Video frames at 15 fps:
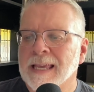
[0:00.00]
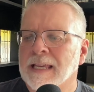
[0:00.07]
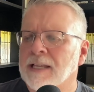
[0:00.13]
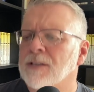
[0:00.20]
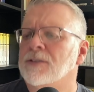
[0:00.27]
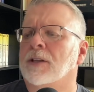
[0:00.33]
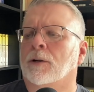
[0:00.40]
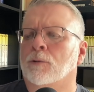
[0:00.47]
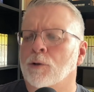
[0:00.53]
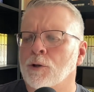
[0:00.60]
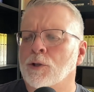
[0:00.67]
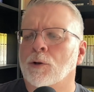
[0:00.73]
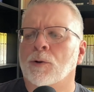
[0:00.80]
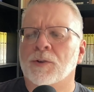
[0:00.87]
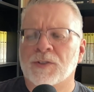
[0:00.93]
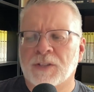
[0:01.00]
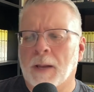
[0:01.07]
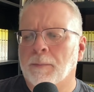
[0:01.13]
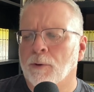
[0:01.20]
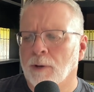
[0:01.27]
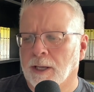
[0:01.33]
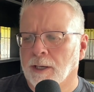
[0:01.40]
is the crucial
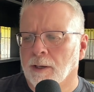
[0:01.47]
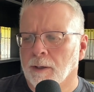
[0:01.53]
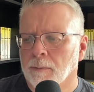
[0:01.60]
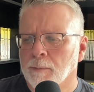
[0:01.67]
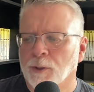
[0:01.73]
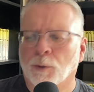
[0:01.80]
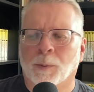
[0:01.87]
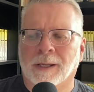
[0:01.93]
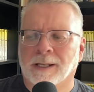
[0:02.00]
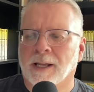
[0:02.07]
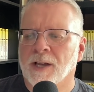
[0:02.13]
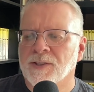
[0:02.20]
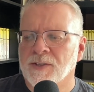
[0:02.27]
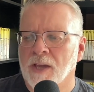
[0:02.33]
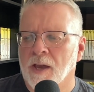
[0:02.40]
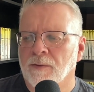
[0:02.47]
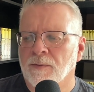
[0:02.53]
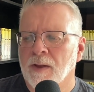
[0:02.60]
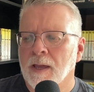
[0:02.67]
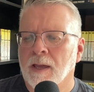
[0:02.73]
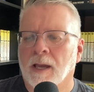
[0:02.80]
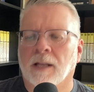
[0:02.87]
separator between S F
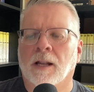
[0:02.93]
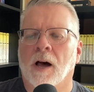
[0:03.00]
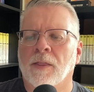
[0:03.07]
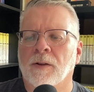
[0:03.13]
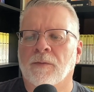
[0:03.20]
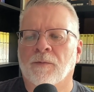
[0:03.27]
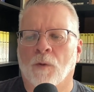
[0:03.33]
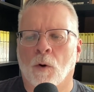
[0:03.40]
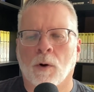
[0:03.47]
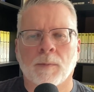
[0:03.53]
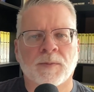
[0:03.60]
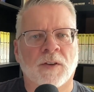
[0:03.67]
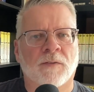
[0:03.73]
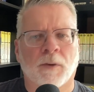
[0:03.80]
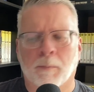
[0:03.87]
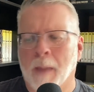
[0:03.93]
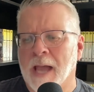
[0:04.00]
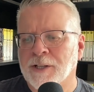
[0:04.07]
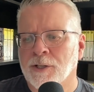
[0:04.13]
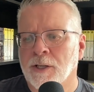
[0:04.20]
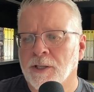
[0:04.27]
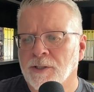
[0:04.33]
and other forms of
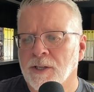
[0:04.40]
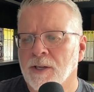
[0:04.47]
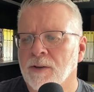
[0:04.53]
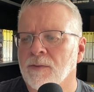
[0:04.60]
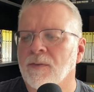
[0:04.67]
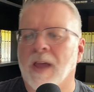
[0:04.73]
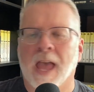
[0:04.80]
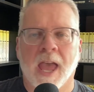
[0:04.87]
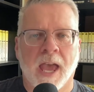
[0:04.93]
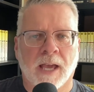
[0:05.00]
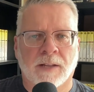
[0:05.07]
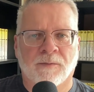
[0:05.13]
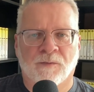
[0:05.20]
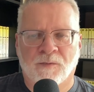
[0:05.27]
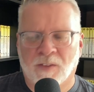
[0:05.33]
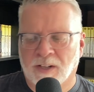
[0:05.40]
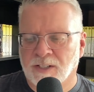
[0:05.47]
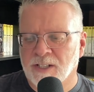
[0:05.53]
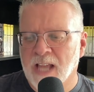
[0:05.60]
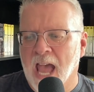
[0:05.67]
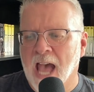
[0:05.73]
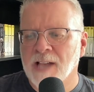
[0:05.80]
imaginative and
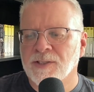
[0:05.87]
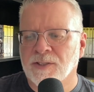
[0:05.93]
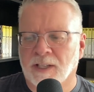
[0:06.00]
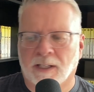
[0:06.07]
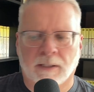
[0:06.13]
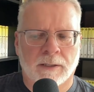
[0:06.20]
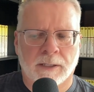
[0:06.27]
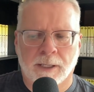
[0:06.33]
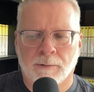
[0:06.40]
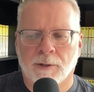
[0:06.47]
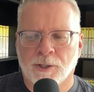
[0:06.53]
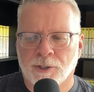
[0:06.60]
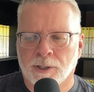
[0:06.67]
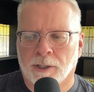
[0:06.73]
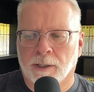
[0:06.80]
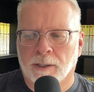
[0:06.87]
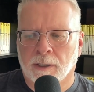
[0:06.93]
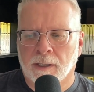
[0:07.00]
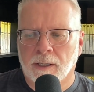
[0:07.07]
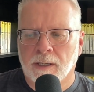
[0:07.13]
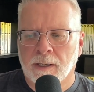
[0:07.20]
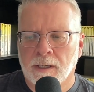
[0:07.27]
fantastic literature.
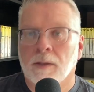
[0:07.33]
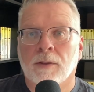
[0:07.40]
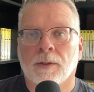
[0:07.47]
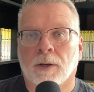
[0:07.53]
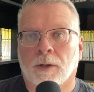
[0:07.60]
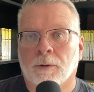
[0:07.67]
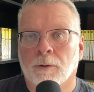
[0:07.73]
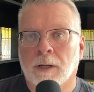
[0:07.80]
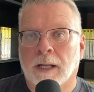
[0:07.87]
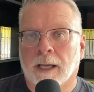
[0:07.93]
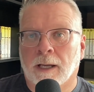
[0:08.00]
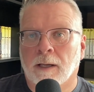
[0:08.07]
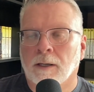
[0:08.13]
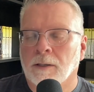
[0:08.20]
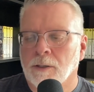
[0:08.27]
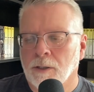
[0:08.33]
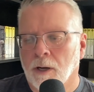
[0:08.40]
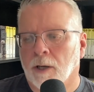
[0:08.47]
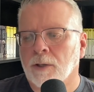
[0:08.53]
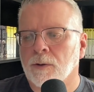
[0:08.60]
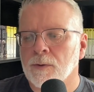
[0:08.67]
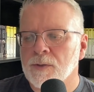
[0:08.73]
The critic
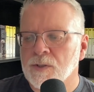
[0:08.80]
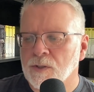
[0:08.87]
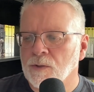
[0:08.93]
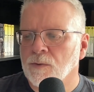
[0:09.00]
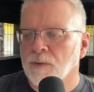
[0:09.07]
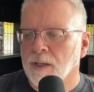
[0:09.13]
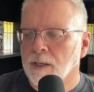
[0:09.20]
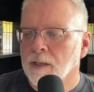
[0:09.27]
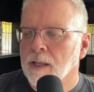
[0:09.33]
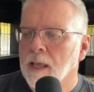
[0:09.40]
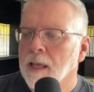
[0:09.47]
Darko Suvin